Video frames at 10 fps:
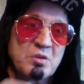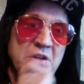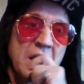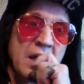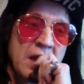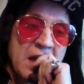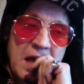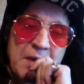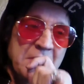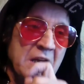Yeah,
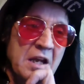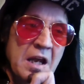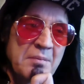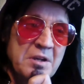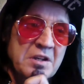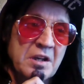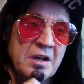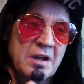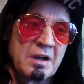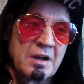I mean,
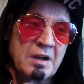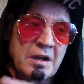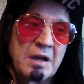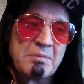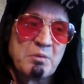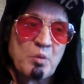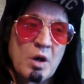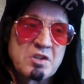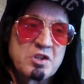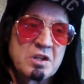I've been
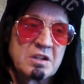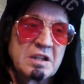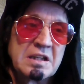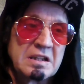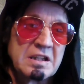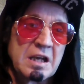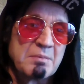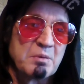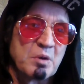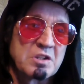
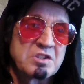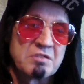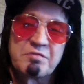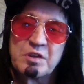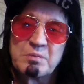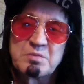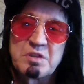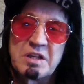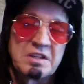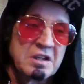watching films
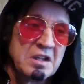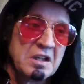like